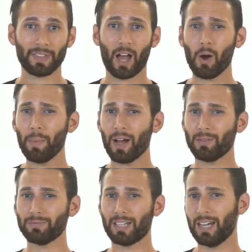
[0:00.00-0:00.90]
How
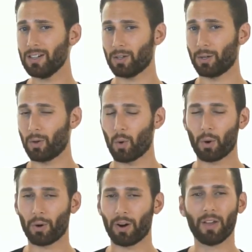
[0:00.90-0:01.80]
about Kindle
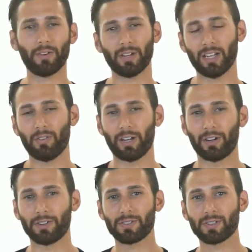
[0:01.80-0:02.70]
or other
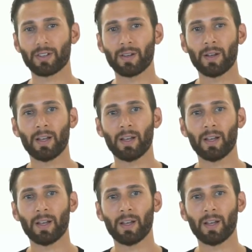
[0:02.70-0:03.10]
e-readers?